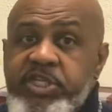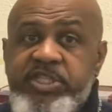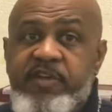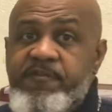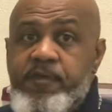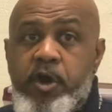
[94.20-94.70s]
is
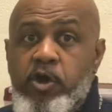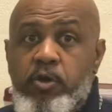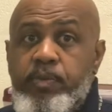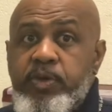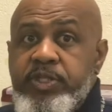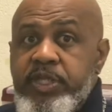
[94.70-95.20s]
a
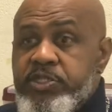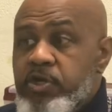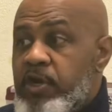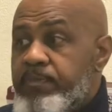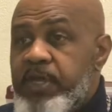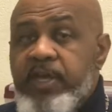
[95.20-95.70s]
variable that's
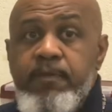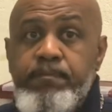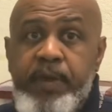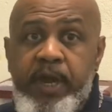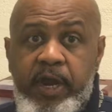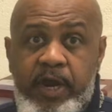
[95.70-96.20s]
going to be
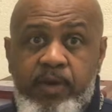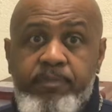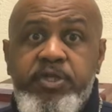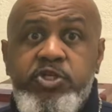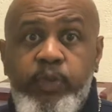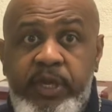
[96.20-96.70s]
compared
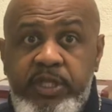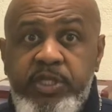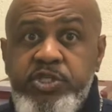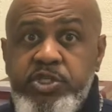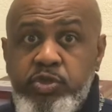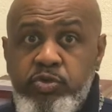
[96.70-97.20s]
between
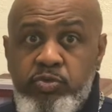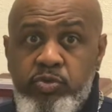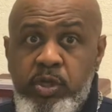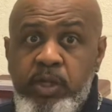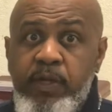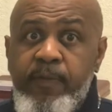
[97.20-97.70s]
the two
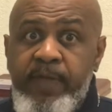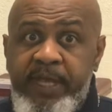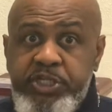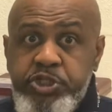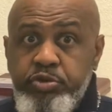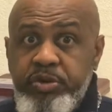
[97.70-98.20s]

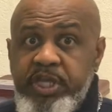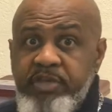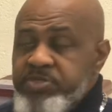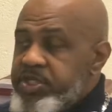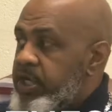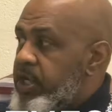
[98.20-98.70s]

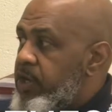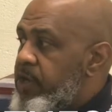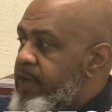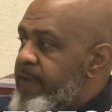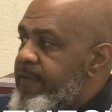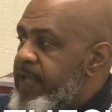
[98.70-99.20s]
extremes here,
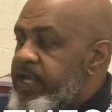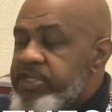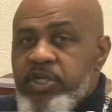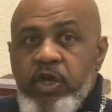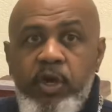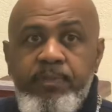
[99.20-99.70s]

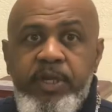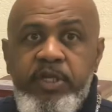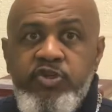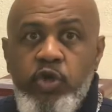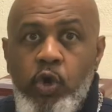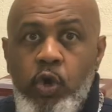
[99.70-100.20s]
is going to be
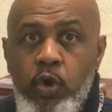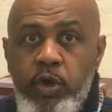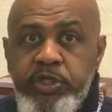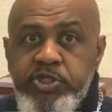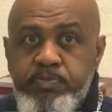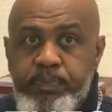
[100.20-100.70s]
this
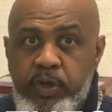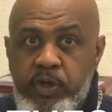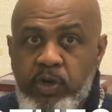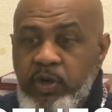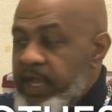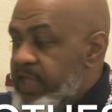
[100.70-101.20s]
orange
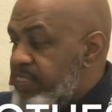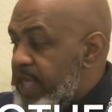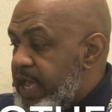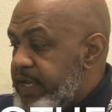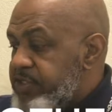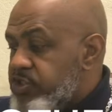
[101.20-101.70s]
ball, and
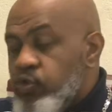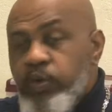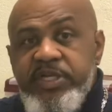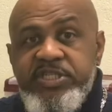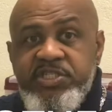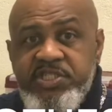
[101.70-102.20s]
that is
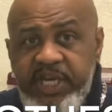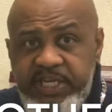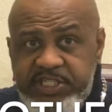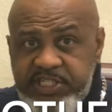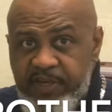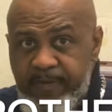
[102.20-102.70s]

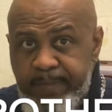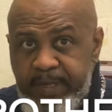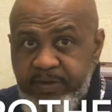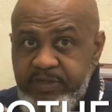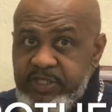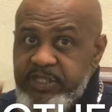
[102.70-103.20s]
26
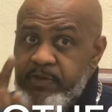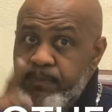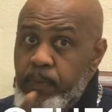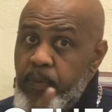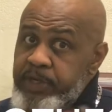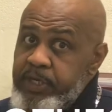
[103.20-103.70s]
centimeters. It's
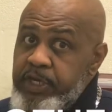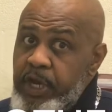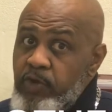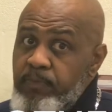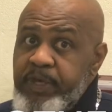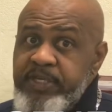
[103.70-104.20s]
important to
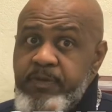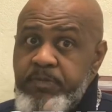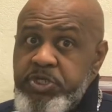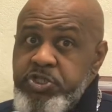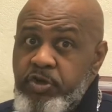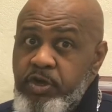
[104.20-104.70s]
note because I'm
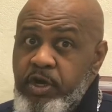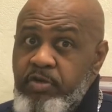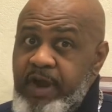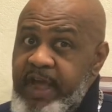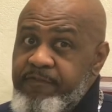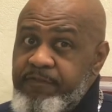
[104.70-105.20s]
going to show you a
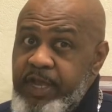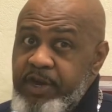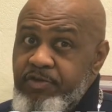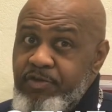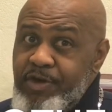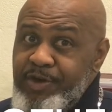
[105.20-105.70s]
graph
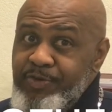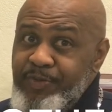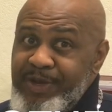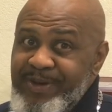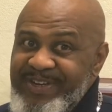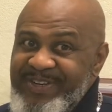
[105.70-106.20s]
later on that
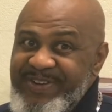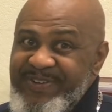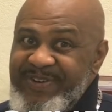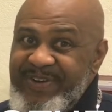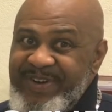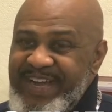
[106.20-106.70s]
we're going to
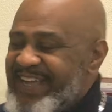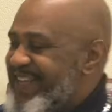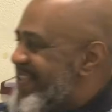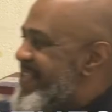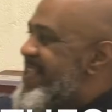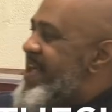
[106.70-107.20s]
do, all right?
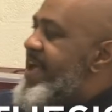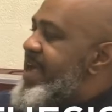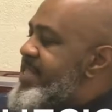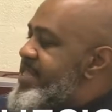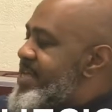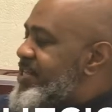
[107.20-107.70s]

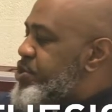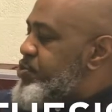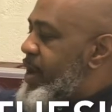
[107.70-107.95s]
And this